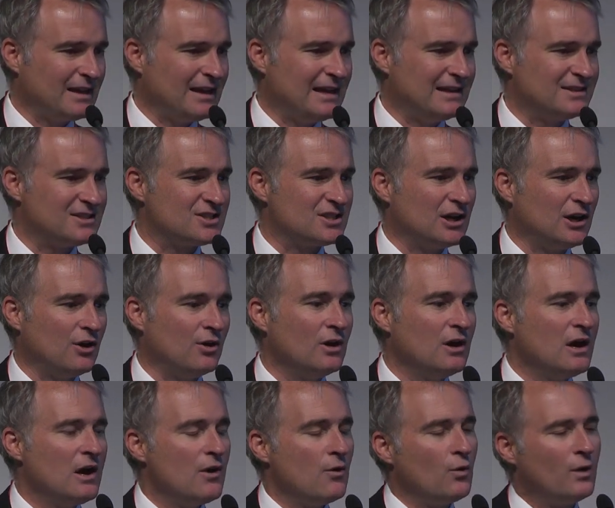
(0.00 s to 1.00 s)
And so
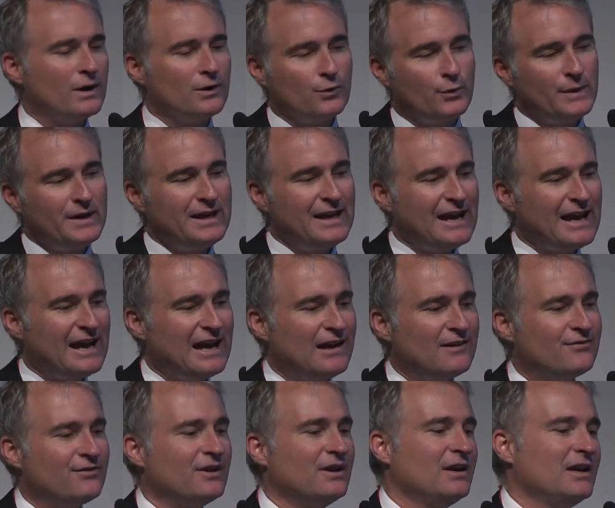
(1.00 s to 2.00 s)
what do we
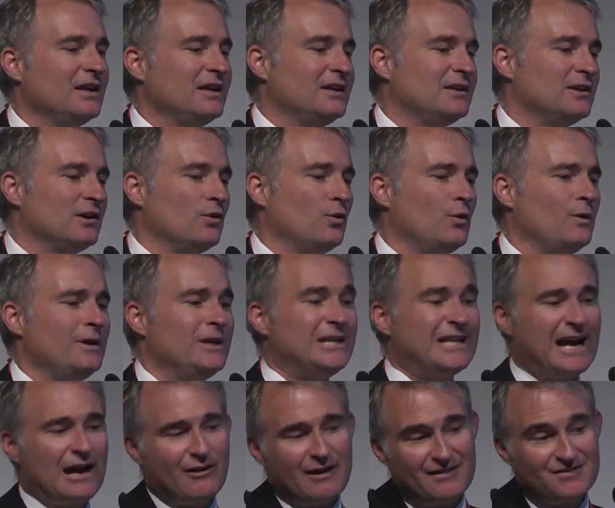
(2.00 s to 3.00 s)
have? You know, we
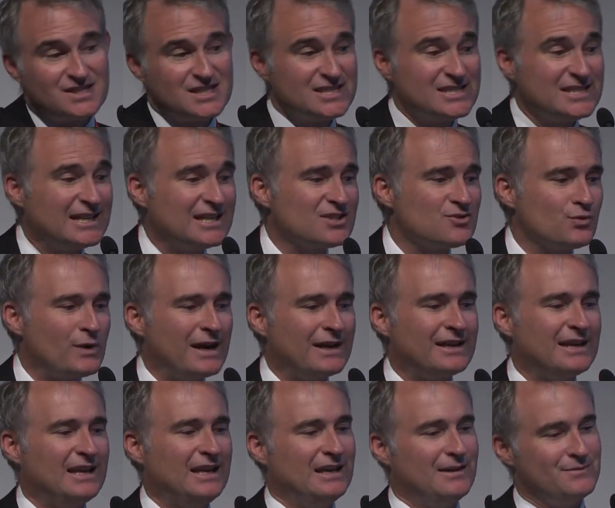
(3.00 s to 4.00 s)
now have 6 RET
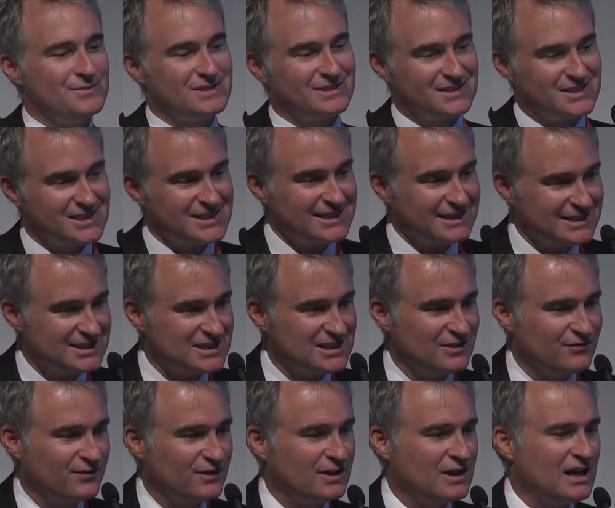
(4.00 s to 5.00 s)
cams in 6
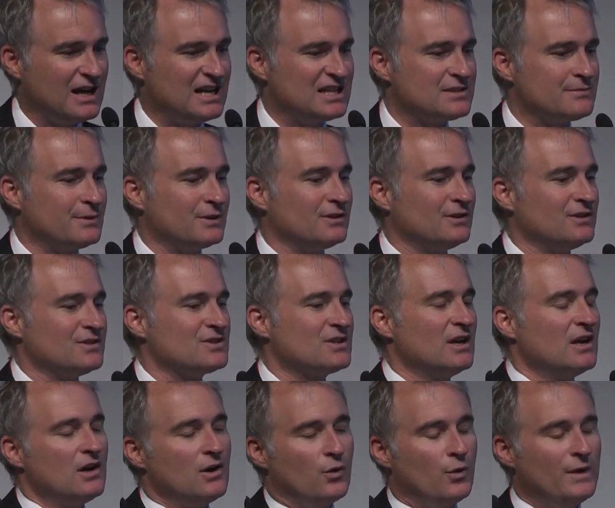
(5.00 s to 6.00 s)
different hospitals.
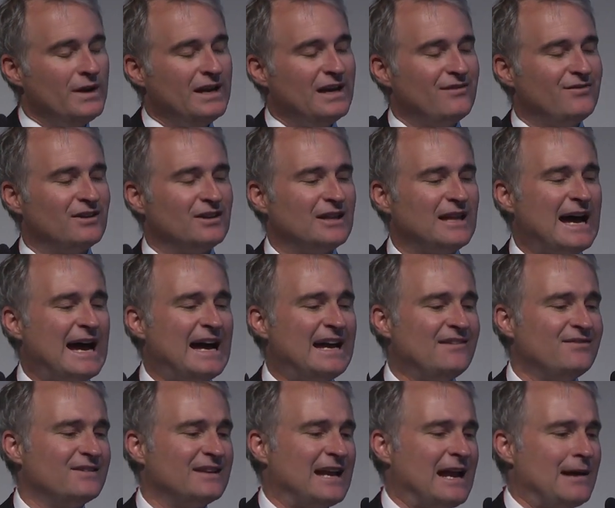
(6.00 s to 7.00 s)
We have a
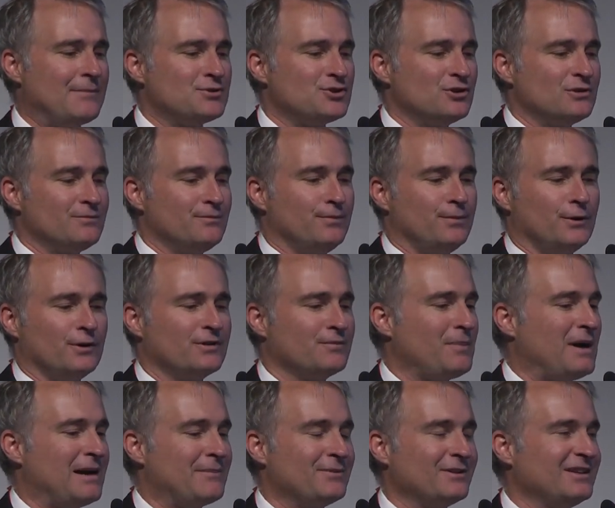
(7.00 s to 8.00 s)
live captured birth
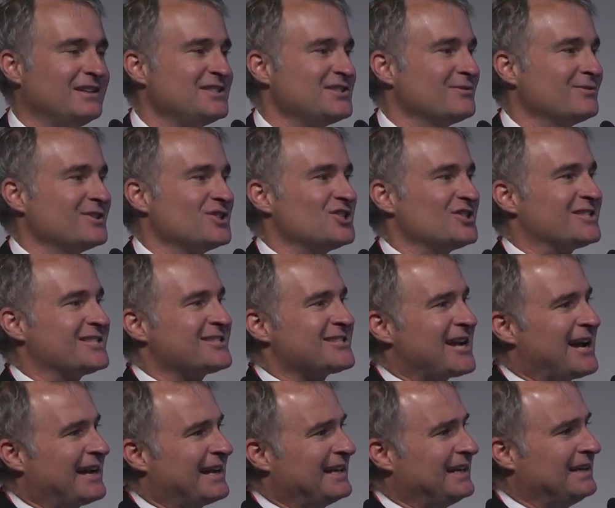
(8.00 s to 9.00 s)
population, which is
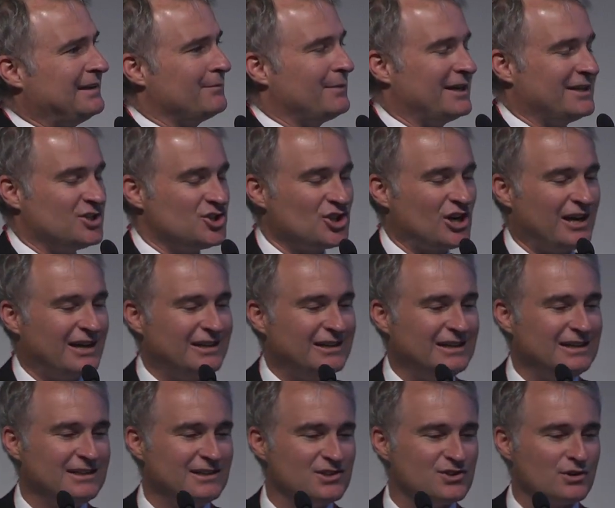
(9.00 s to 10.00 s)
tiny by
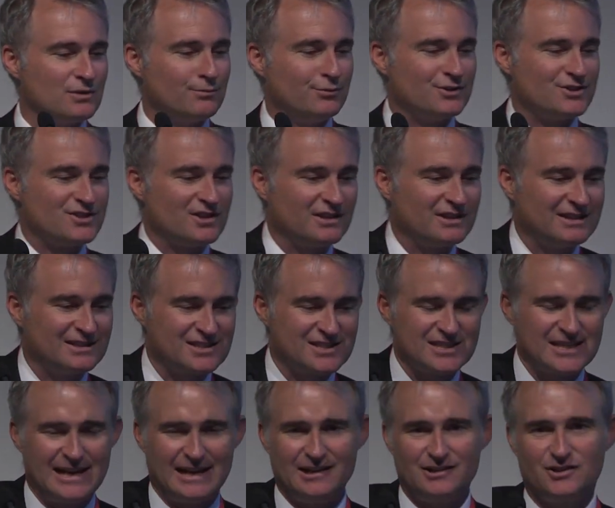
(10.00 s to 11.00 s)
Chinese or Brazilian
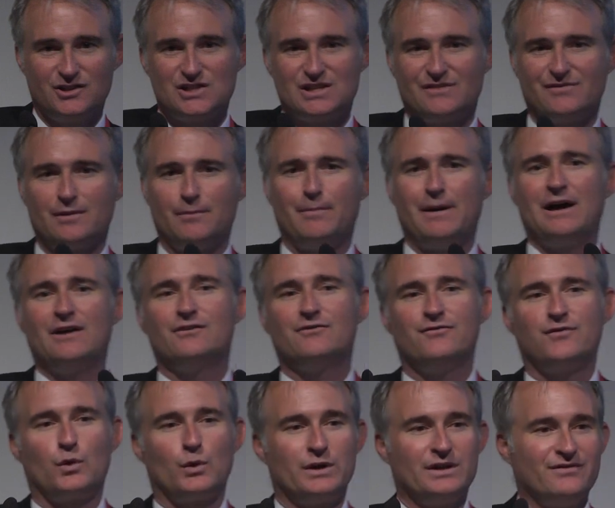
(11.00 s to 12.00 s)
standards, of
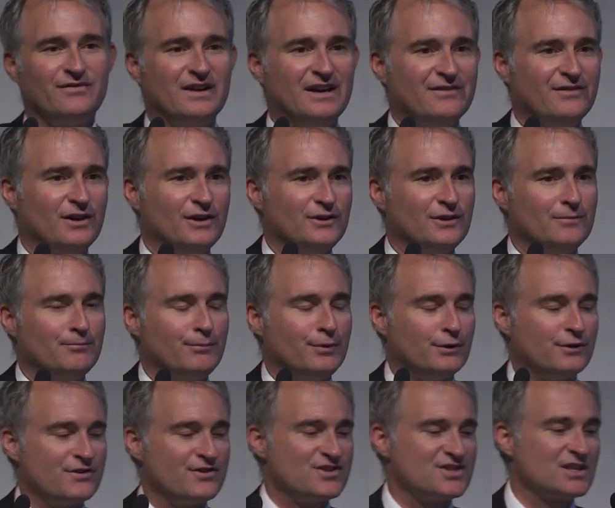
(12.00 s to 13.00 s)
about 4,500
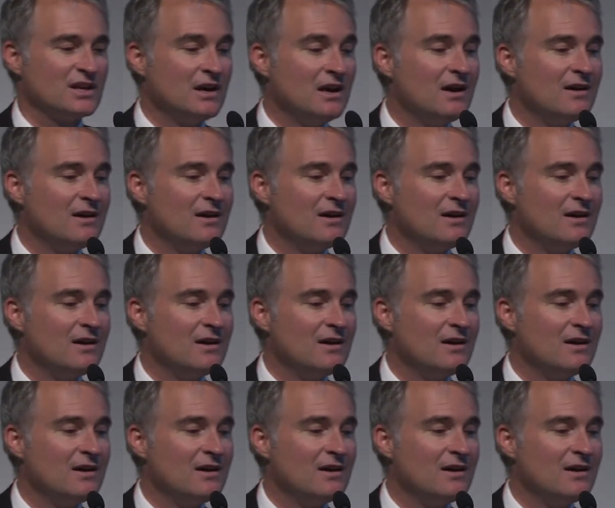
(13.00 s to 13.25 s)
births